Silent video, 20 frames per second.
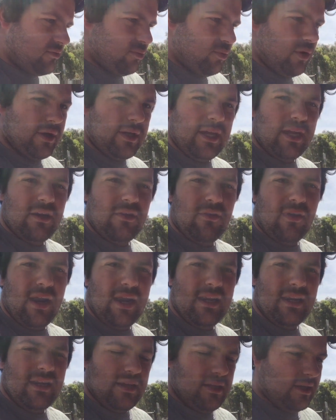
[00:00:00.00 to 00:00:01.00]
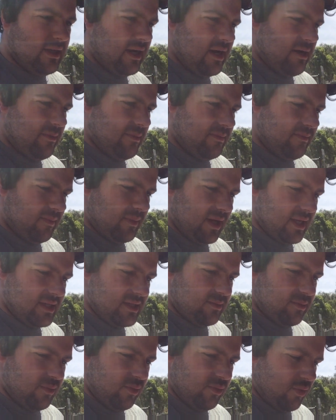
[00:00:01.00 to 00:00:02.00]
working great.
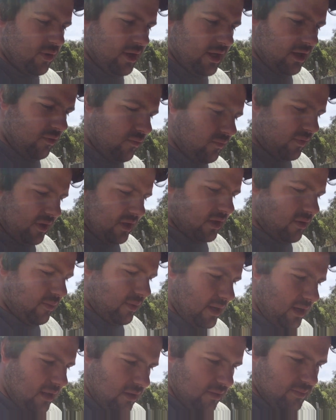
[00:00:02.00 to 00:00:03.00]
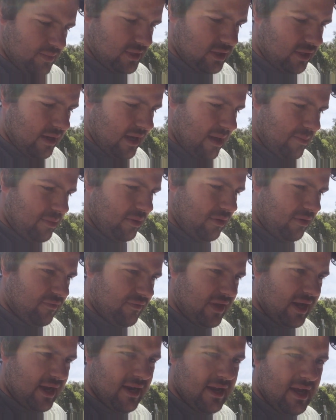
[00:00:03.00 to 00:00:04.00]
That's working really well. I'm so happy with
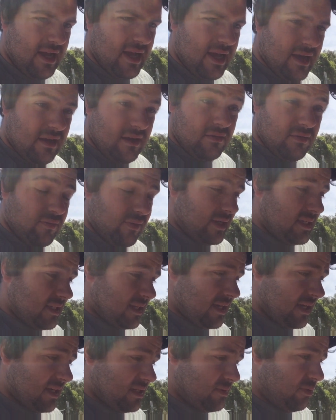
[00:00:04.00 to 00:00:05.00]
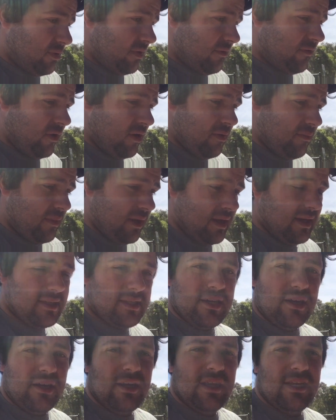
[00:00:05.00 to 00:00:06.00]
that. The rest of the car's pretty fine. I mean,
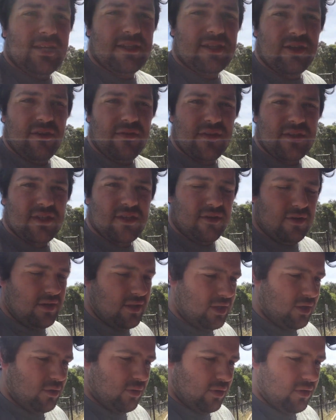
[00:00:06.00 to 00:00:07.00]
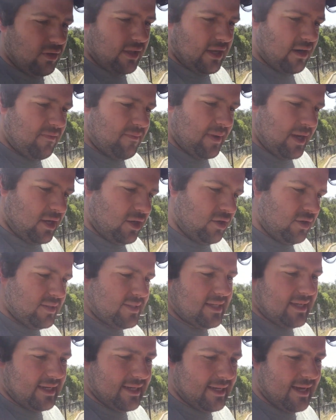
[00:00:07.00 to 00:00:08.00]
it's going to need a service soon, and the oil that I've been
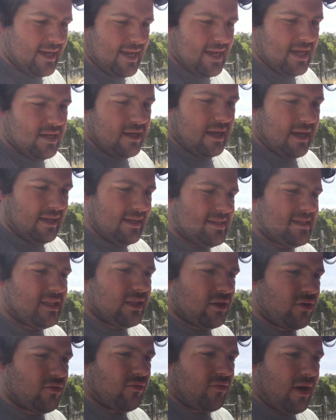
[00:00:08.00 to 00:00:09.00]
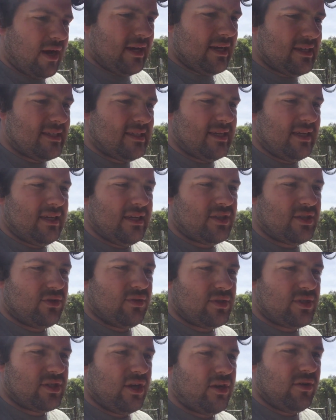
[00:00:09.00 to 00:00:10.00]
using isn't the greatest, and it's
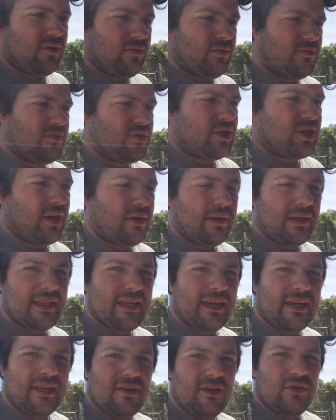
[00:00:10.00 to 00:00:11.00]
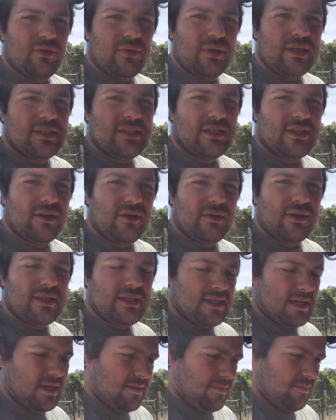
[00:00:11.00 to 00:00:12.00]
also showing that in noise, so
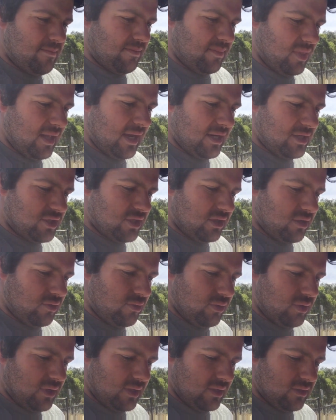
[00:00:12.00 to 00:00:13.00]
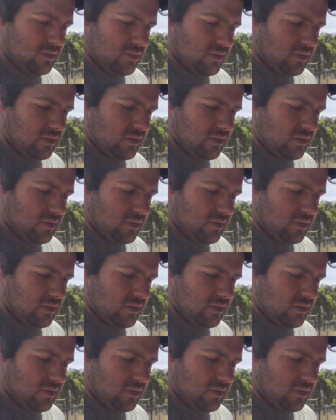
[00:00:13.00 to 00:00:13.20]
it's actually quite